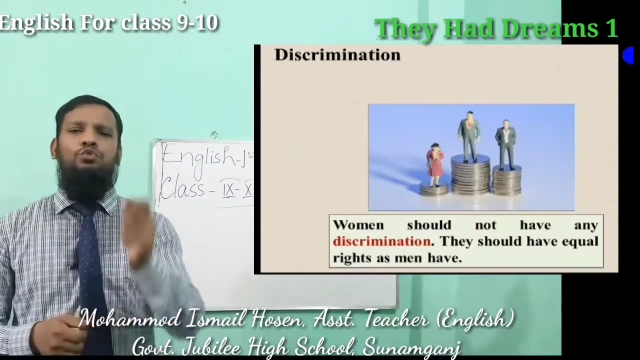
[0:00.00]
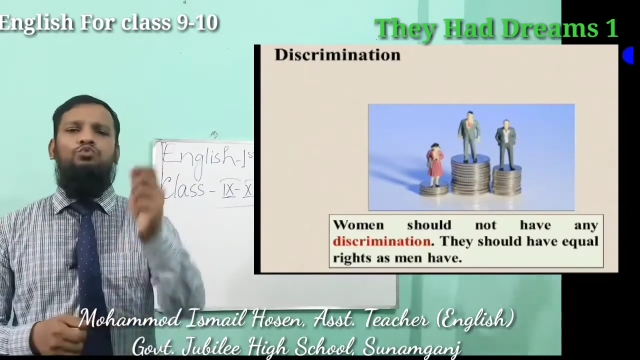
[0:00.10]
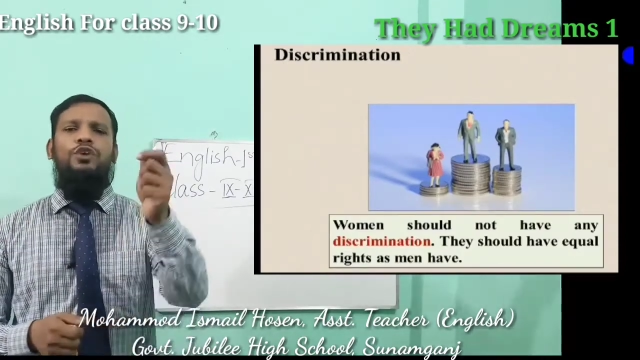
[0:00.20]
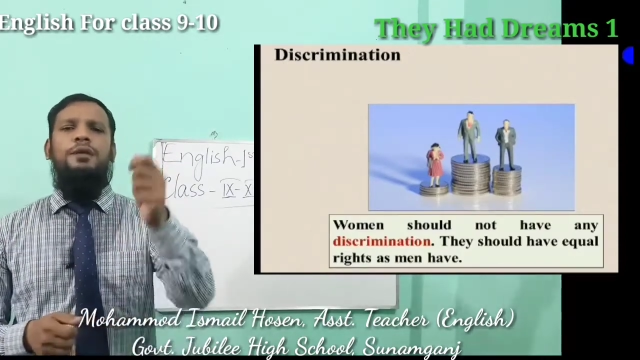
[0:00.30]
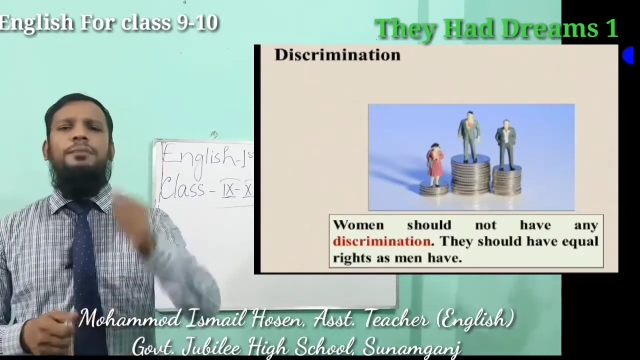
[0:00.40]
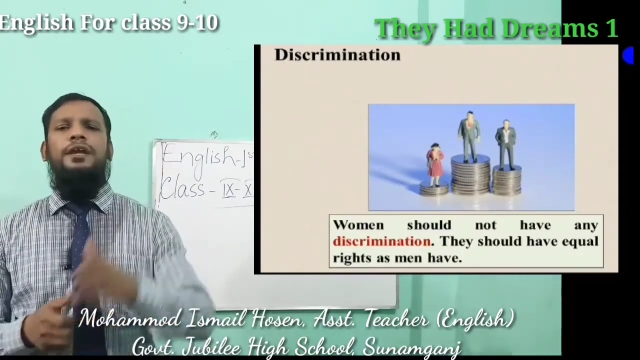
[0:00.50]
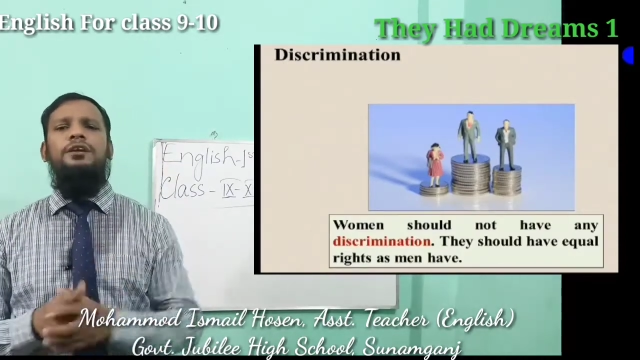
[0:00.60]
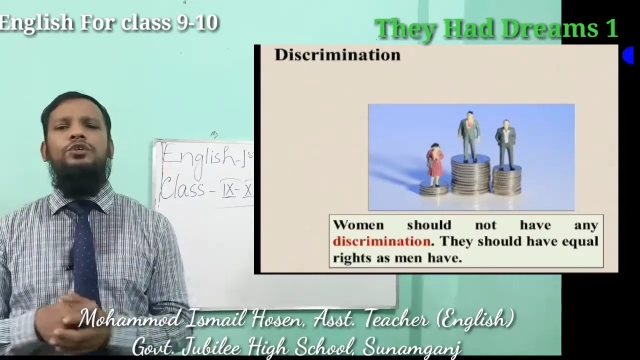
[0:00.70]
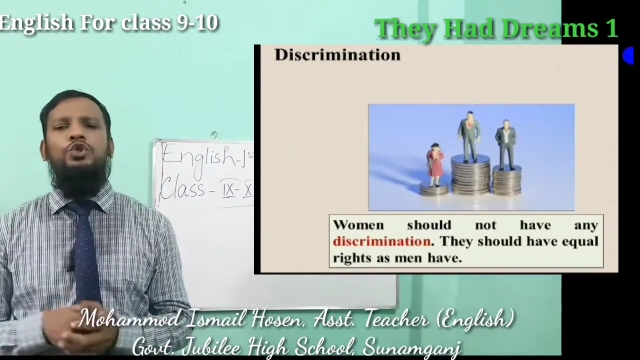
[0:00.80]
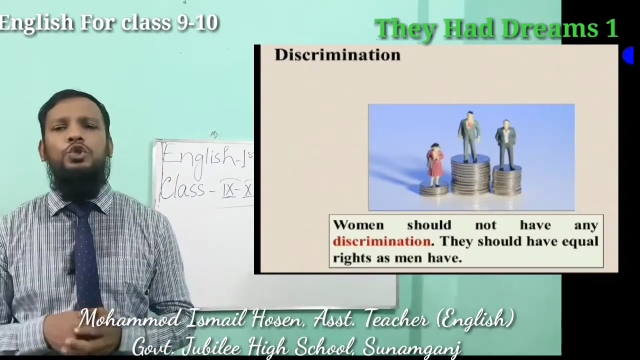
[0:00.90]

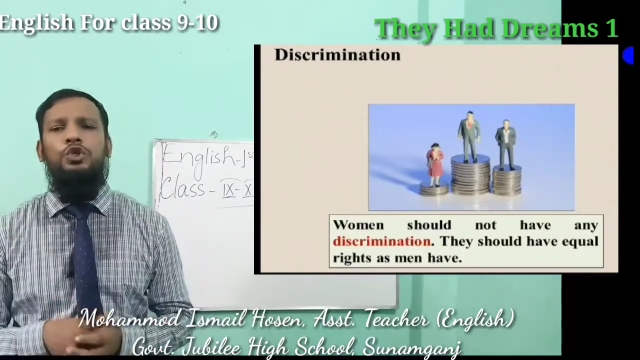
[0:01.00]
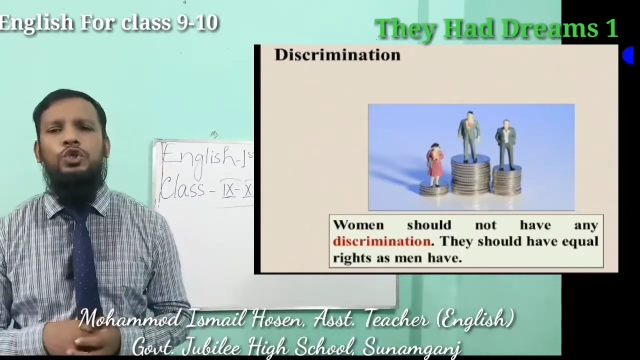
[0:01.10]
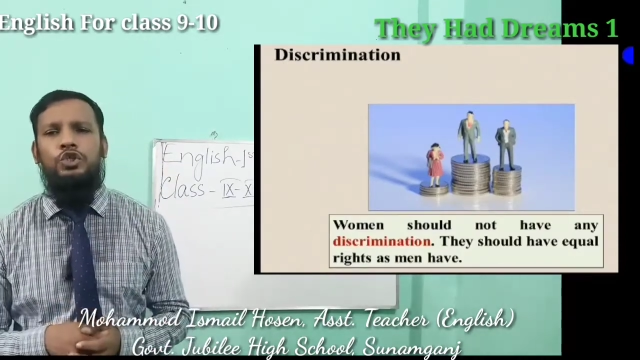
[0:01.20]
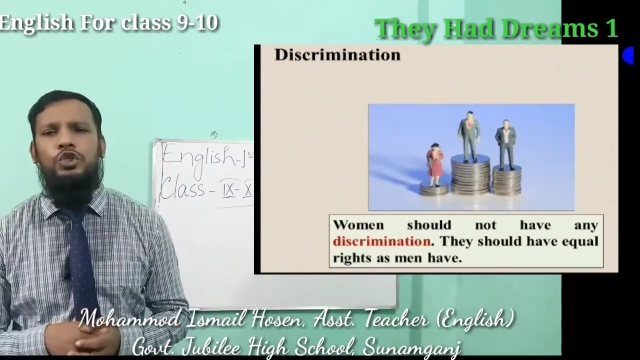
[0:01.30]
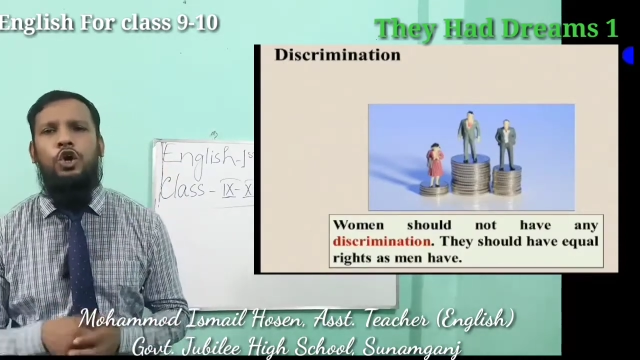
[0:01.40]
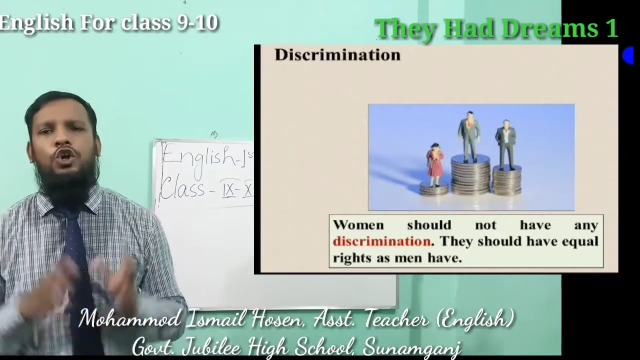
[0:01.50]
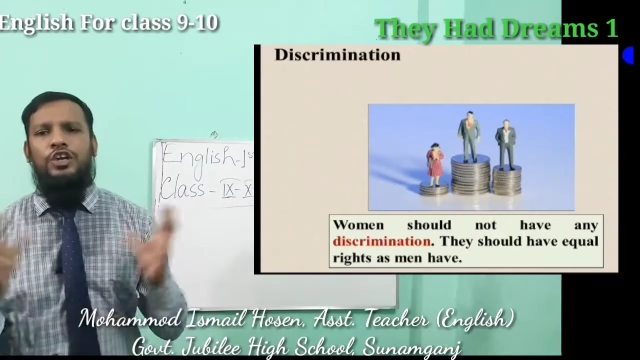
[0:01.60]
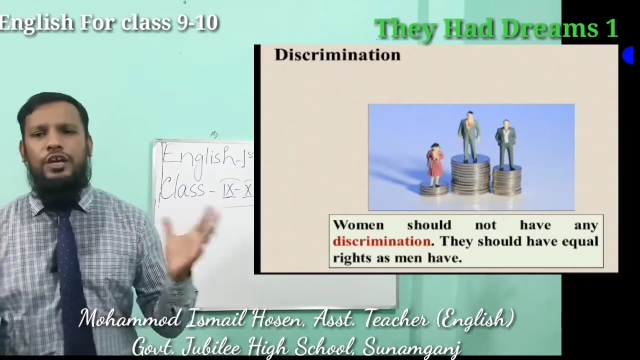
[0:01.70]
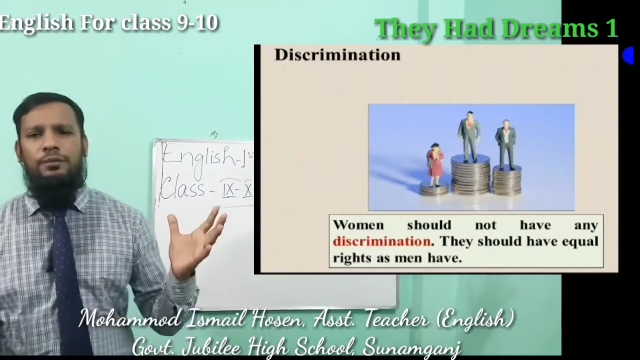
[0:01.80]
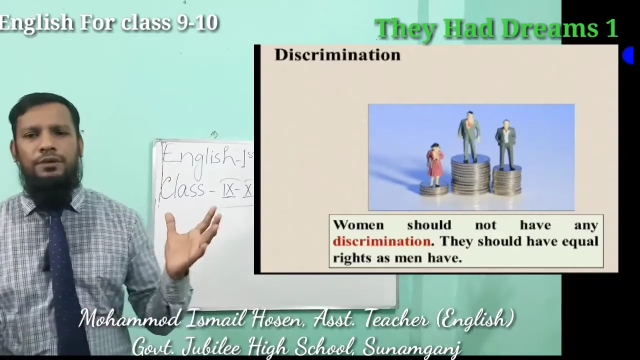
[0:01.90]
Women should not
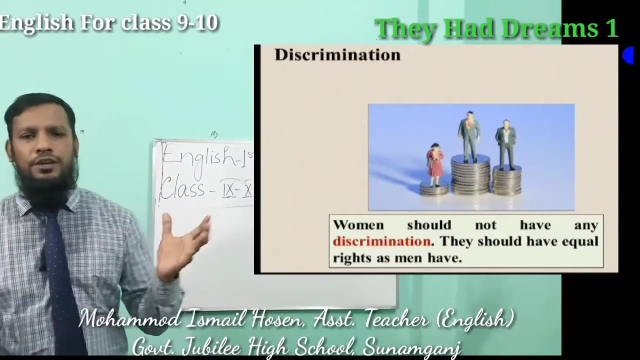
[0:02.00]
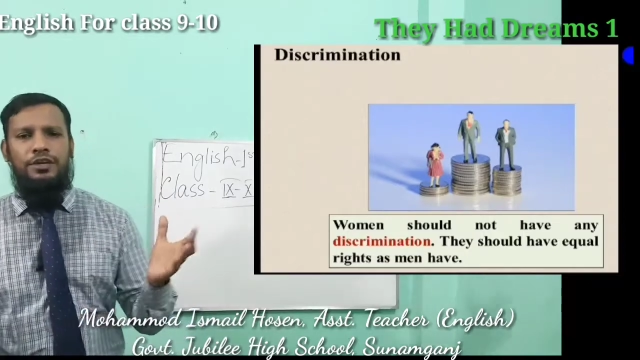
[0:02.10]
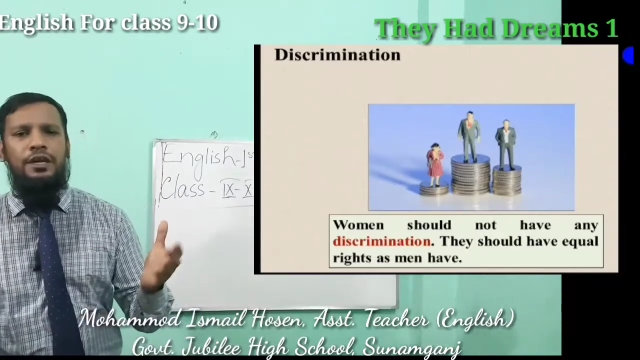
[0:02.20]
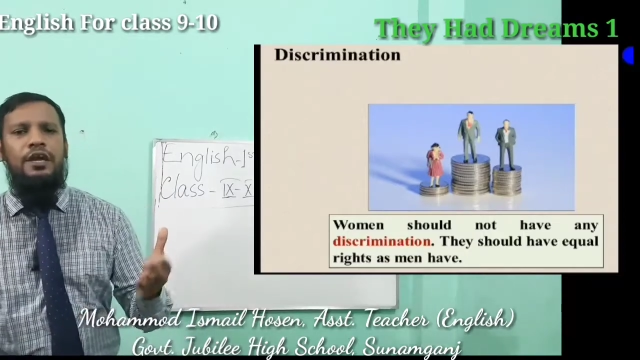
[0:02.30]
have any